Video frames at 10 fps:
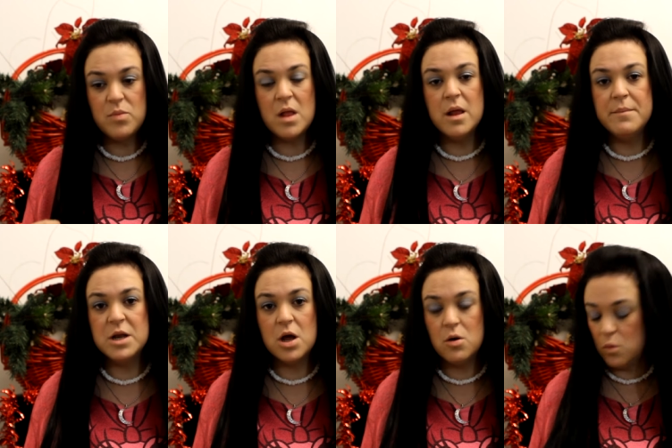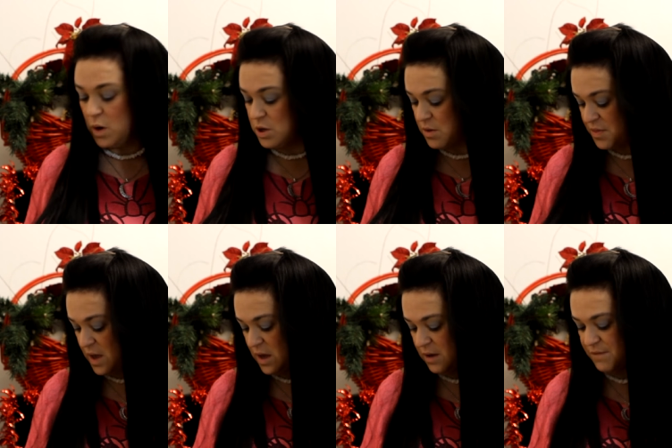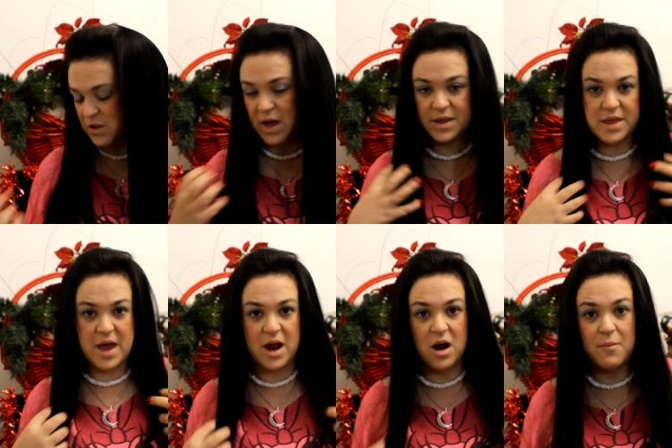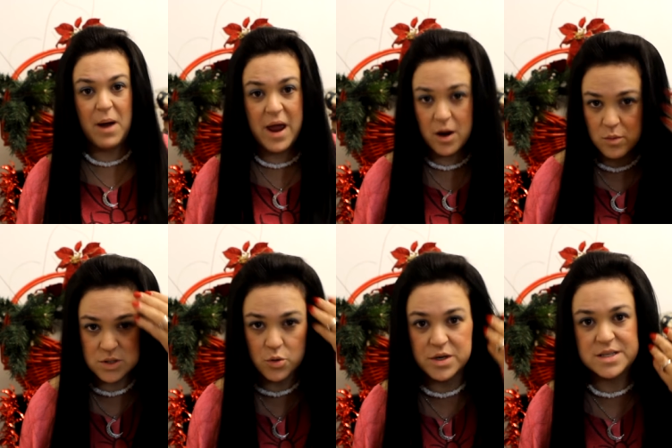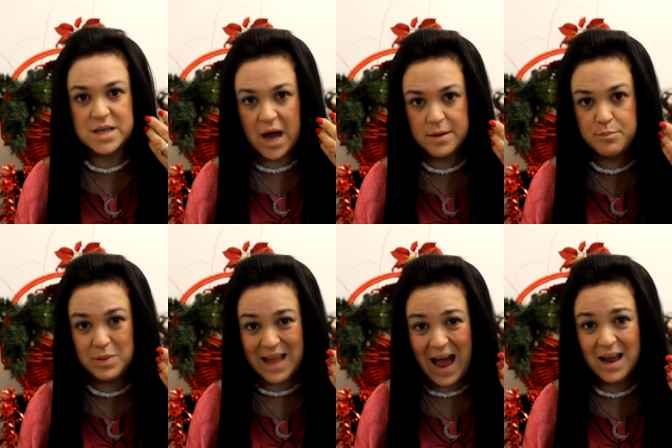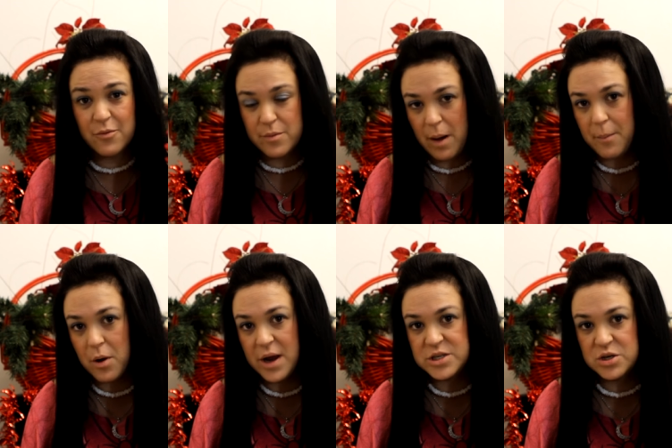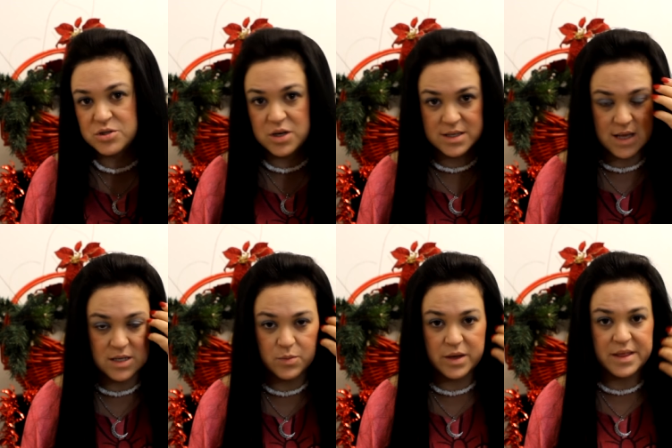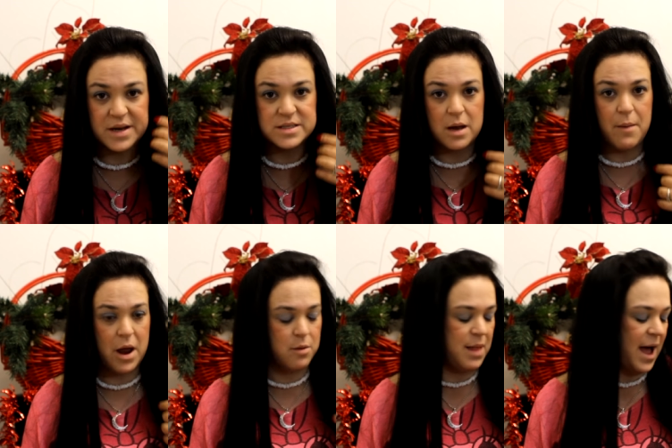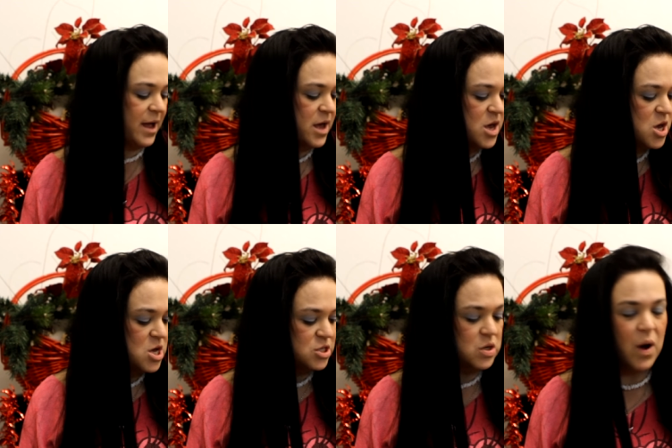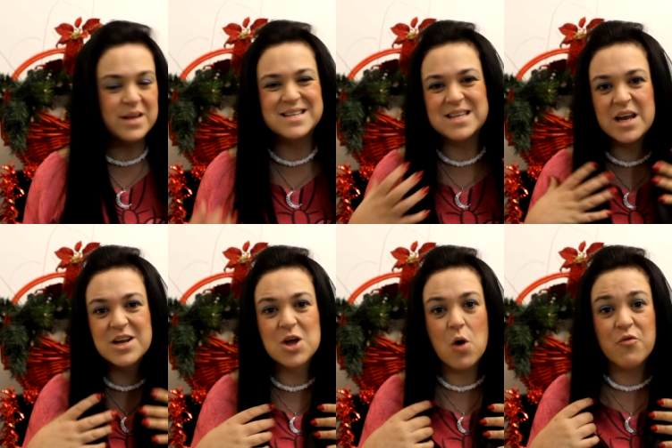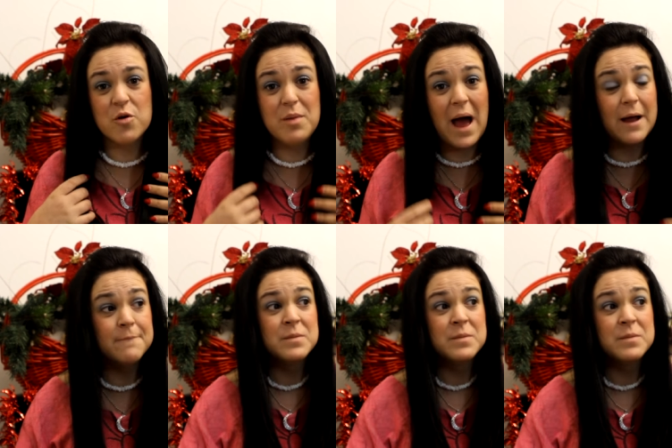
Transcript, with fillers: Let me know what you think, if you like the hair. My hair was already dyed black. Remember I showed you guys last week that I dyed my hair black? So I decided to go for a black.